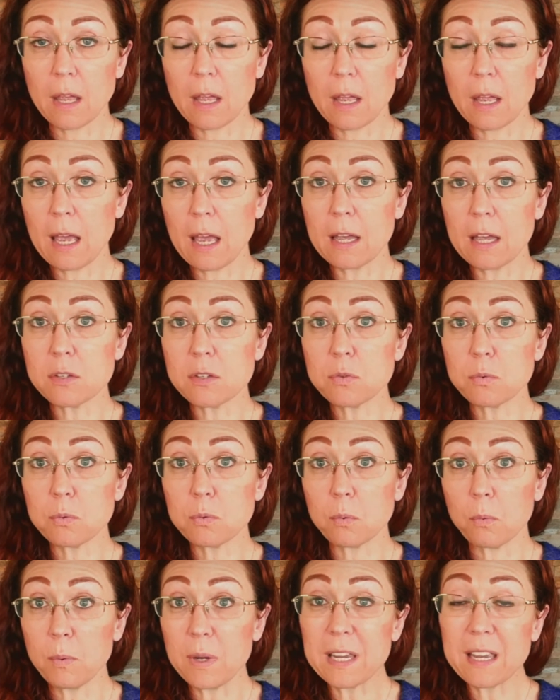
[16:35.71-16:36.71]
as
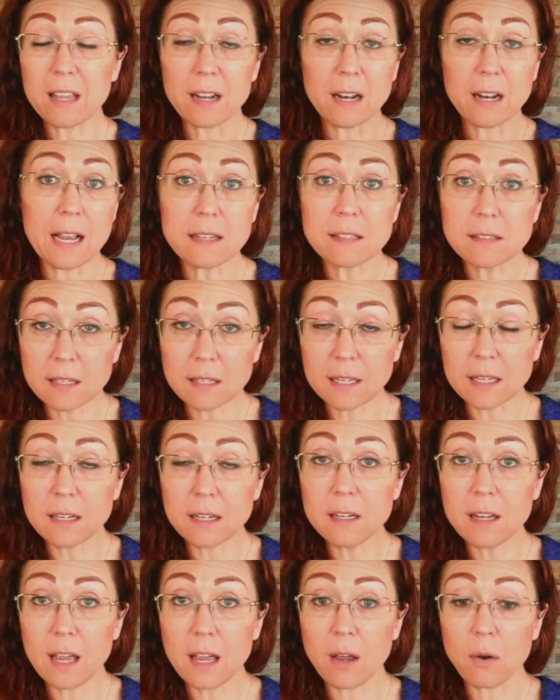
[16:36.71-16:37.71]
we get
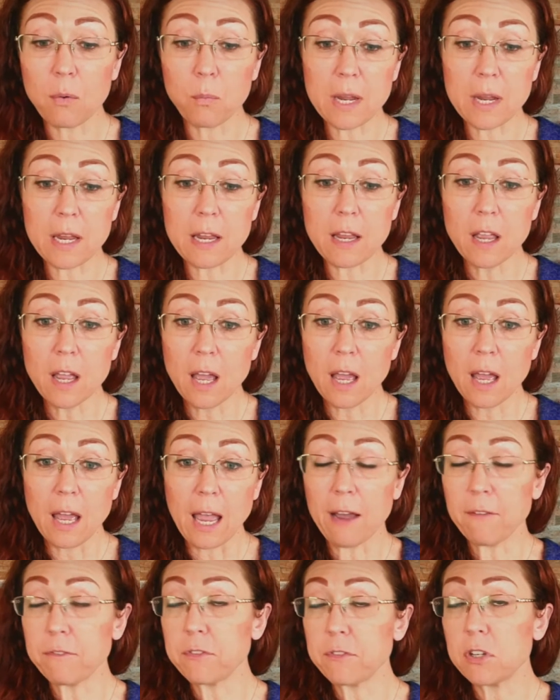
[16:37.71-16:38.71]
isolated and we
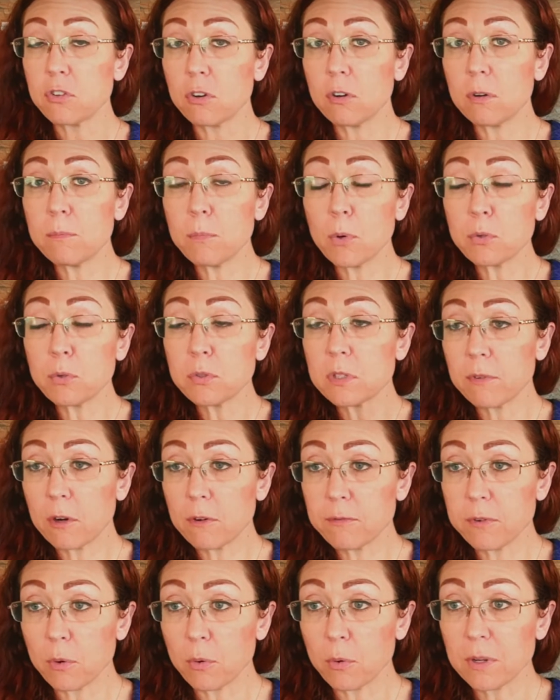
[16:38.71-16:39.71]
have to turn most of our
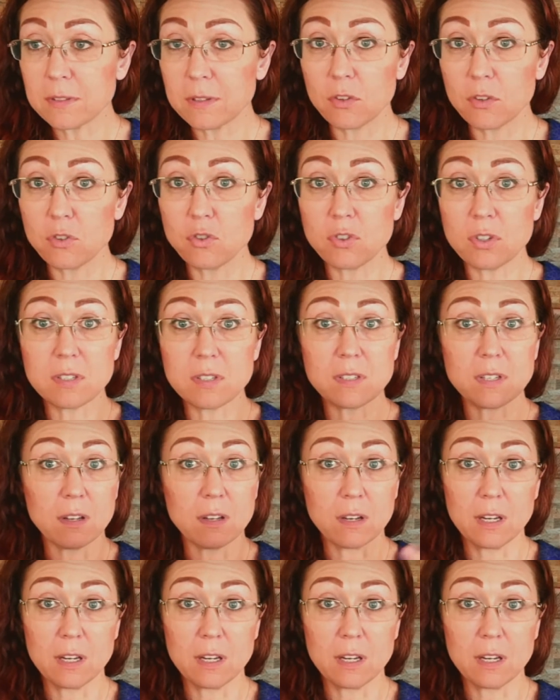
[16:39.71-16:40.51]
focus on just